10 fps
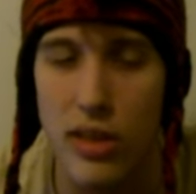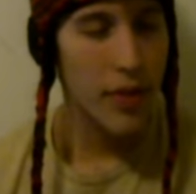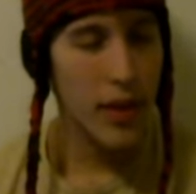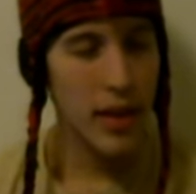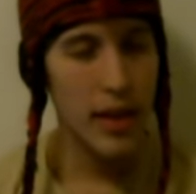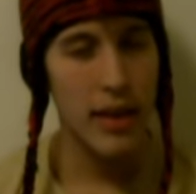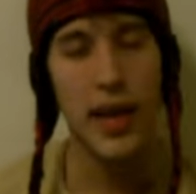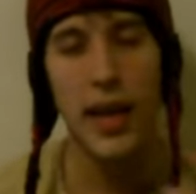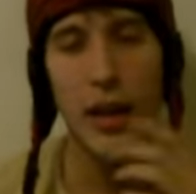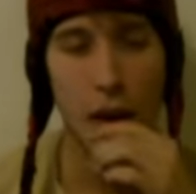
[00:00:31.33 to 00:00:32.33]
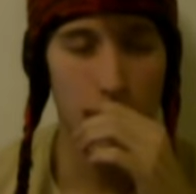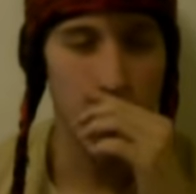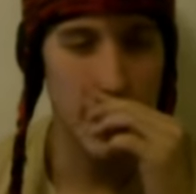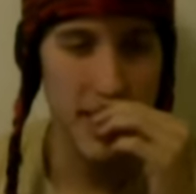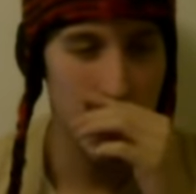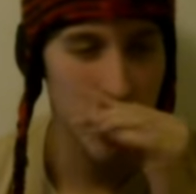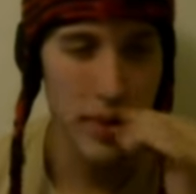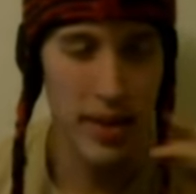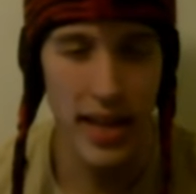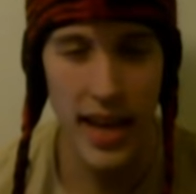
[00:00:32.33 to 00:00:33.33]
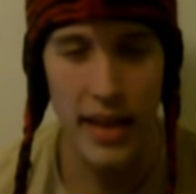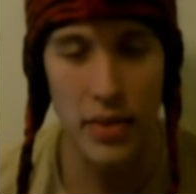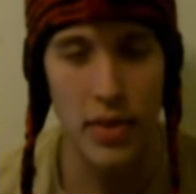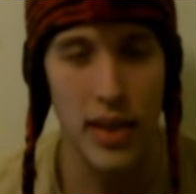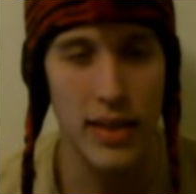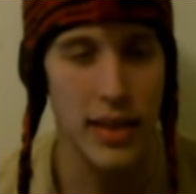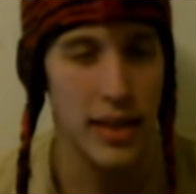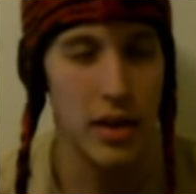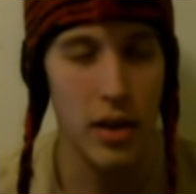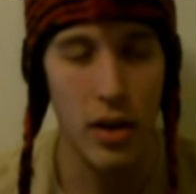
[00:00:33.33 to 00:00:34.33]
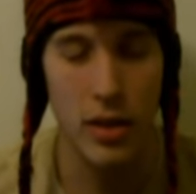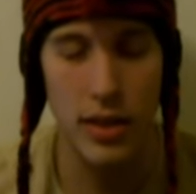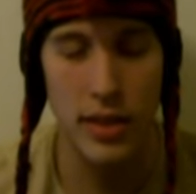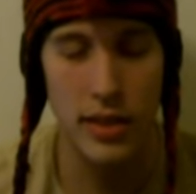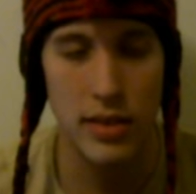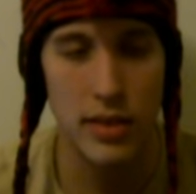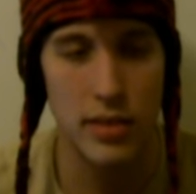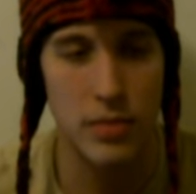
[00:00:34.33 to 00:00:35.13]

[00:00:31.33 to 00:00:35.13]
I think that art can be anything that artists